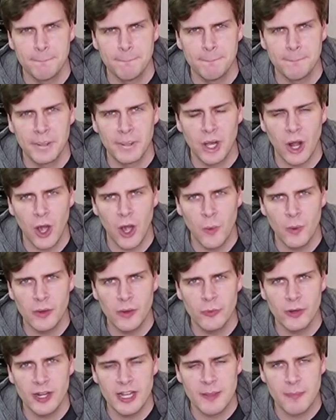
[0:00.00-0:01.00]
But are we
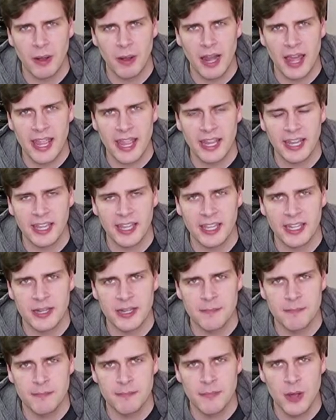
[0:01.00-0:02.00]
really playing in a
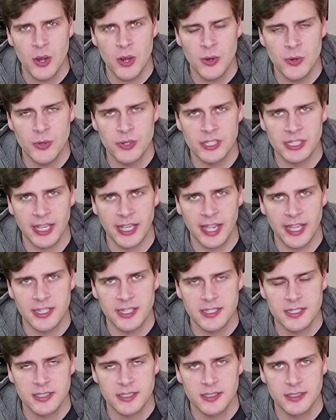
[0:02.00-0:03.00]
mode
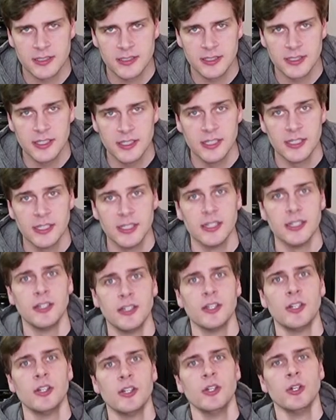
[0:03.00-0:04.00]
yet?
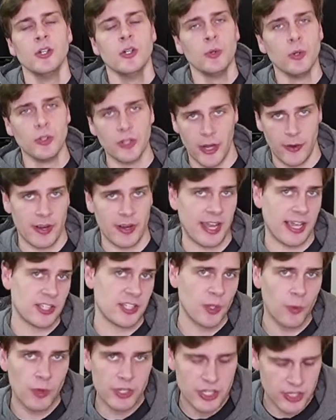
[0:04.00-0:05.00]
Well, no. Okay, so
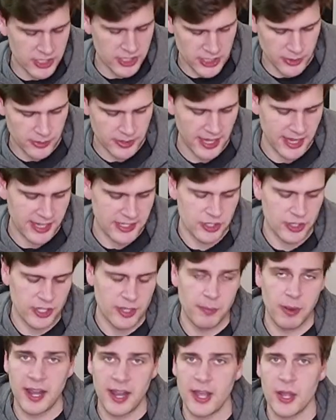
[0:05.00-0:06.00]
what you can do with that is you can
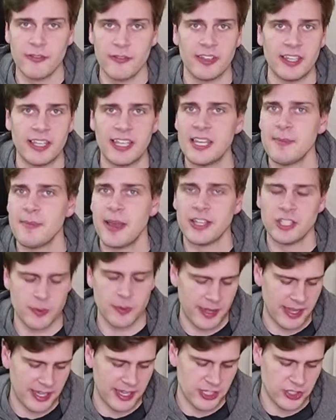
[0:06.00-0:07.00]
play over E major
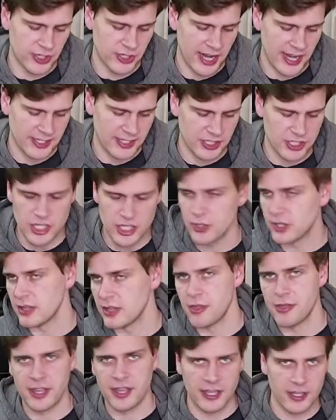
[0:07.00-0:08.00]
backing tracks and you can
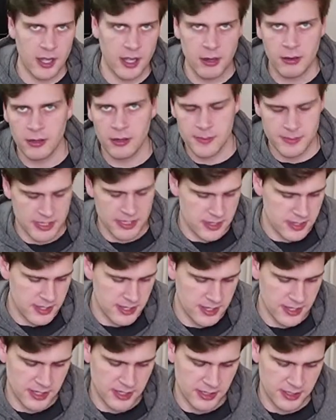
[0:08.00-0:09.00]
think, oh, I'm in
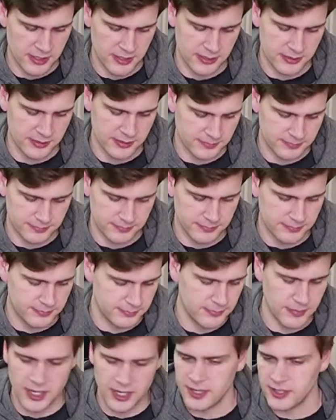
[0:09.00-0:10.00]

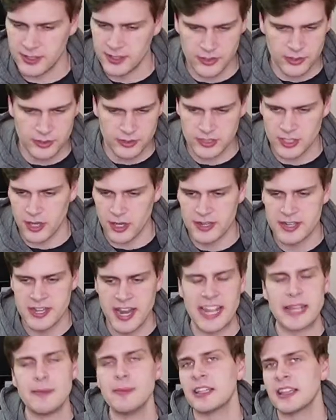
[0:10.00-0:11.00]
the... you start
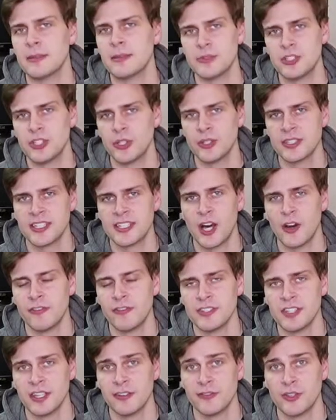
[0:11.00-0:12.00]
naming them to yourself
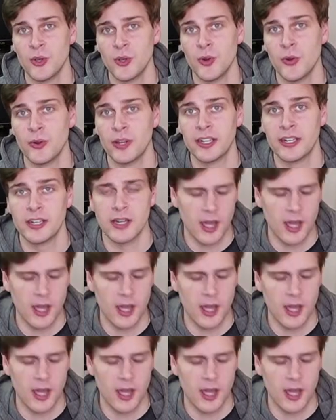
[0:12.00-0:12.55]
as if you're in